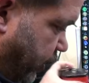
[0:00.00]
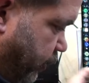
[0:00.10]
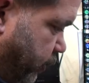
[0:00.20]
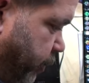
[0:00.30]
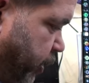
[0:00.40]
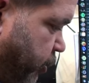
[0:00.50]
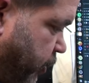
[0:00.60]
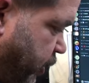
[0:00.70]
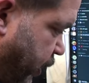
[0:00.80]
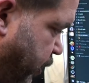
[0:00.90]
it would be a
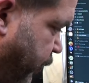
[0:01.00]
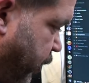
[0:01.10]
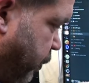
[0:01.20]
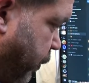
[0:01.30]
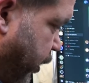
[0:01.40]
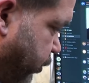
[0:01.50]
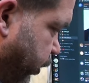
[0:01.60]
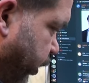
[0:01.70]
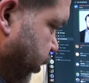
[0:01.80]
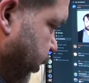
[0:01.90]
good test for this
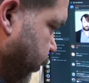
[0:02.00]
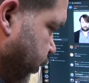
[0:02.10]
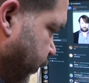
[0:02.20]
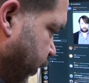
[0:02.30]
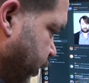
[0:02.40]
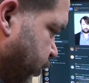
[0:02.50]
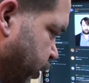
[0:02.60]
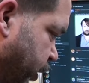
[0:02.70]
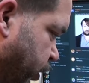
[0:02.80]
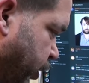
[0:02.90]
battery, actually, wouldn't it, if it has
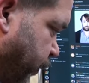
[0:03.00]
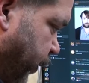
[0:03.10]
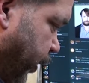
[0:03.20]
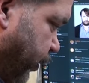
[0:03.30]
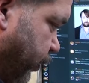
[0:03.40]
got any life in it.